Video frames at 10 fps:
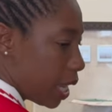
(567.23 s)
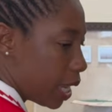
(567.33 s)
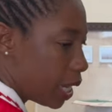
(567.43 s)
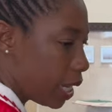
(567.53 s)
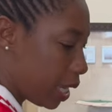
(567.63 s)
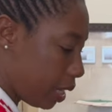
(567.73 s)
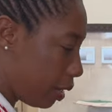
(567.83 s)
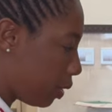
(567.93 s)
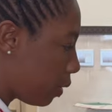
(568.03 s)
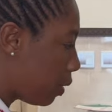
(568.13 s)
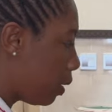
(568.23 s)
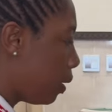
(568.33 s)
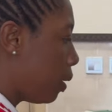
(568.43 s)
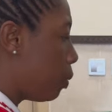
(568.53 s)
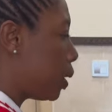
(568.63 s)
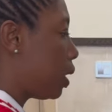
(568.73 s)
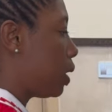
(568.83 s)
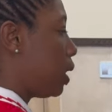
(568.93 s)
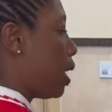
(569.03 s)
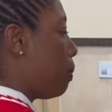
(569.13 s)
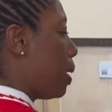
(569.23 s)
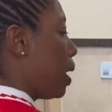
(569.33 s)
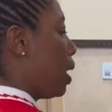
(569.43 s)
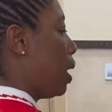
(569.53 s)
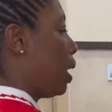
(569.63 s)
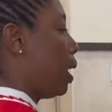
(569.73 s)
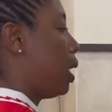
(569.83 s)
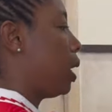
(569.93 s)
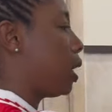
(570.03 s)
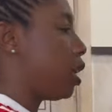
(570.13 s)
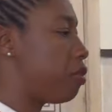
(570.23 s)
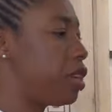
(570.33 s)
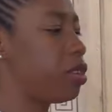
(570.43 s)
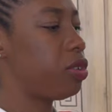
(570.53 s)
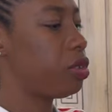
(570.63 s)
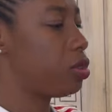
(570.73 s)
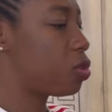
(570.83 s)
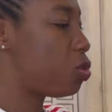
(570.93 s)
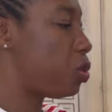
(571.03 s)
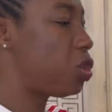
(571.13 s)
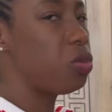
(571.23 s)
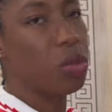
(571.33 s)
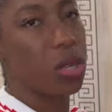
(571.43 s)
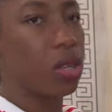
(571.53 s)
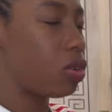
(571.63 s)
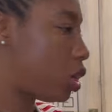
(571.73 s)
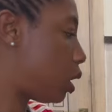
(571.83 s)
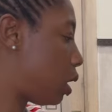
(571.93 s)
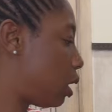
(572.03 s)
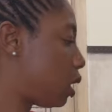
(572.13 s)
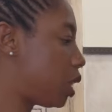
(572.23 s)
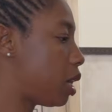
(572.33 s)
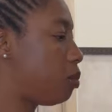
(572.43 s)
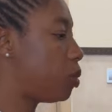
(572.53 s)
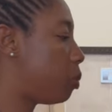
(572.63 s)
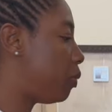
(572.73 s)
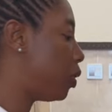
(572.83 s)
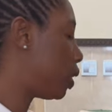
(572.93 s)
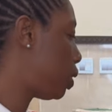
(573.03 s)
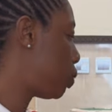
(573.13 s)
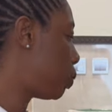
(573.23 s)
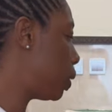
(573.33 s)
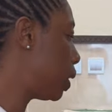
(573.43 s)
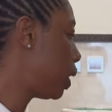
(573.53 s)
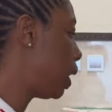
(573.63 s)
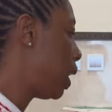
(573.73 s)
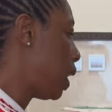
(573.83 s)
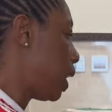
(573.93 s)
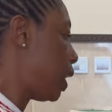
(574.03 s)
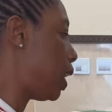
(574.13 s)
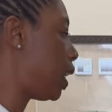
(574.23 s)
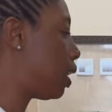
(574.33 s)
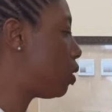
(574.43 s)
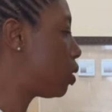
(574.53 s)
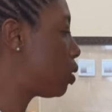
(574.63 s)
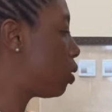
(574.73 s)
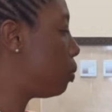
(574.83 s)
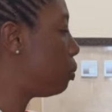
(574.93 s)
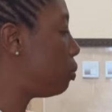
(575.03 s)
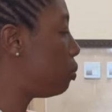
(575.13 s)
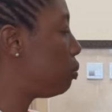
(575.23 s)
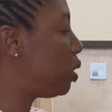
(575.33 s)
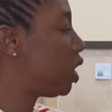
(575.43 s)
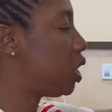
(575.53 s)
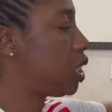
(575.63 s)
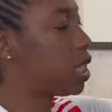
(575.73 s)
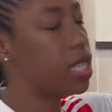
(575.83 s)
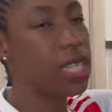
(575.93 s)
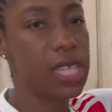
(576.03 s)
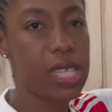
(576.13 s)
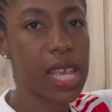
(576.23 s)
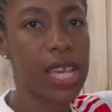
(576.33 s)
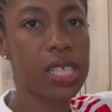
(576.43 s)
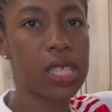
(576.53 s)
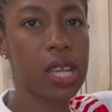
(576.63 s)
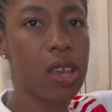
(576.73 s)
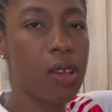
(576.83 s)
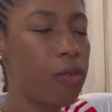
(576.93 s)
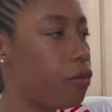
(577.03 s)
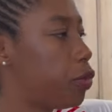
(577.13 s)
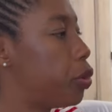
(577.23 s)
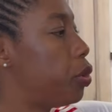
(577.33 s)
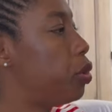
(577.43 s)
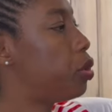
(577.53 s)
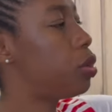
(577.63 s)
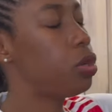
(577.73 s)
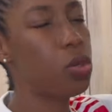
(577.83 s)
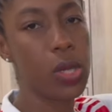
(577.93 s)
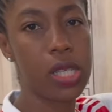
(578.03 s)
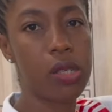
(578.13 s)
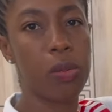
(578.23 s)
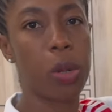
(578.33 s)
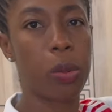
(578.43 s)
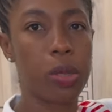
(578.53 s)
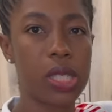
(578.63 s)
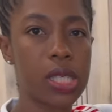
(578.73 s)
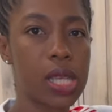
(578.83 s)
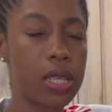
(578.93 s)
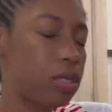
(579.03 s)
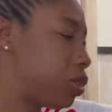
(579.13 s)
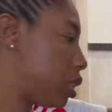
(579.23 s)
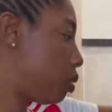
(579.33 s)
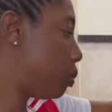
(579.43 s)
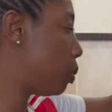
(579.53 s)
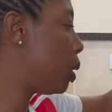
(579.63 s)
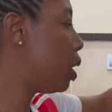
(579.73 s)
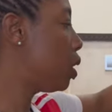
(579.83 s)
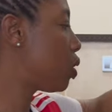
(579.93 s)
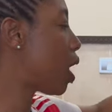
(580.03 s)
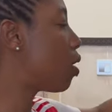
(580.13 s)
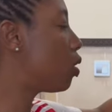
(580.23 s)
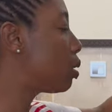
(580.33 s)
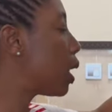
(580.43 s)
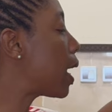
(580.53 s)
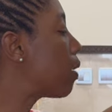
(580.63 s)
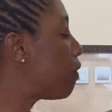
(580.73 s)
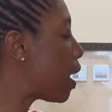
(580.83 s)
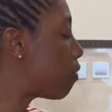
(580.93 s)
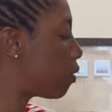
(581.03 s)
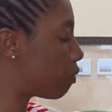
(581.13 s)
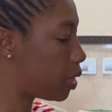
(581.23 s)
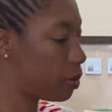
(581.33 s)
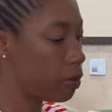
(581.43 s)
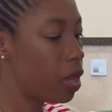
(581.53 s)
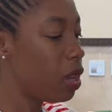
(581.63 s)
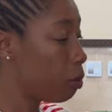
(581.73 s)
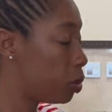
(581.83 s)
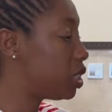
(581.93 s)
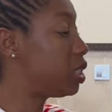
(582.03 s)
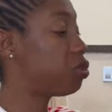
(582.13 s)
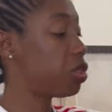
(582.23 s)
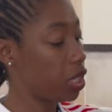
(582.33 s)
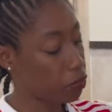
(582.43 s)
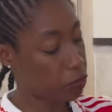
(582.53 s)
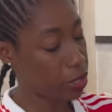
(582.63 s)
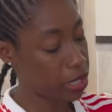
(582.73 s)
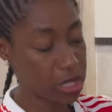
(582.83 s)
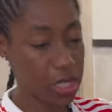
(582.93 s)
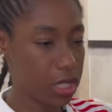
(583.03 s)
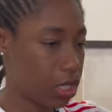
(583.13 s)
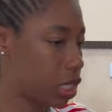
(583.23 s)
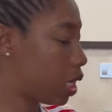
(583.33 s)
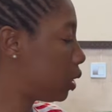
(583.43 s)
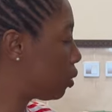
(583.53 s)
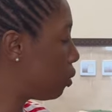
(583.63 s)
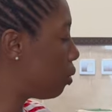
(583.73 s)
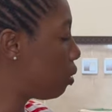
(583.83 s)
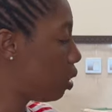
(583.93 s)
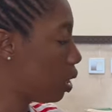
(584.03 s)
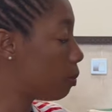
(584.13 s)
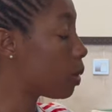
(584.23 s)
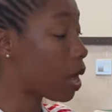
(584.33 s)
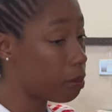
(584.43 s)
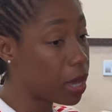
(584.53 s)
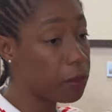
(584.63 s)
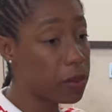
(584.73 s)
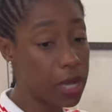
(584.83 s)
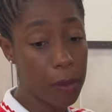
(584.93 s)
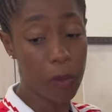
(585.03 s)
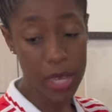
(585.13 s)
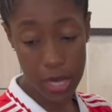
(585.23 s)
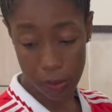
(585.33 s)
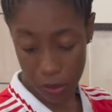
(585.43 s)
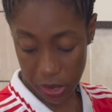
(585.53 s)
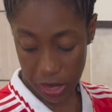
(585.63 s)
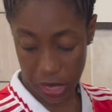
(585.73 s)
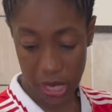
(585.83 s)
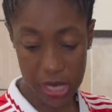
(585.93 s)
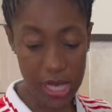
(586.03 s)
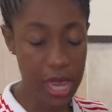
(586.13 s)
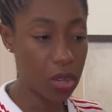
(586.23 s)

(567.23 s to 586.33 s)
And then what else did I buy? The green onions, kumi kumi, uh, 10 bob for each one. And then I got some ginger, this size, for 20 bob. This size 20 bob. So I got like five of them. But this is really fresh ginger. So I'm happy. I'm quite happy with the things I